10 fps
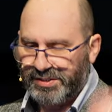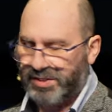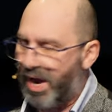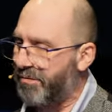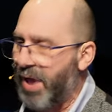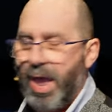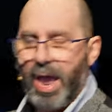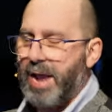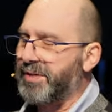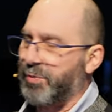stuff
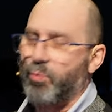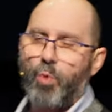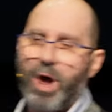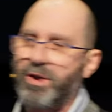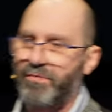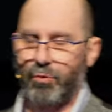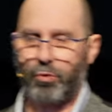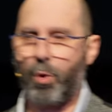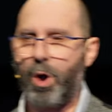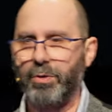and some wonderful
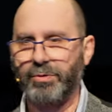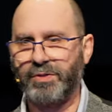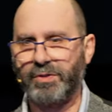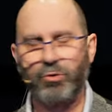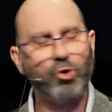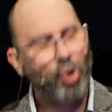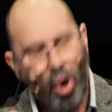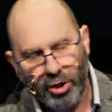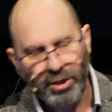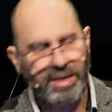quotes.
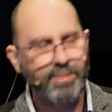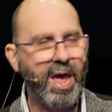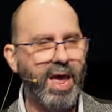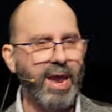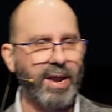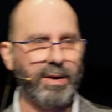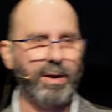Godly man.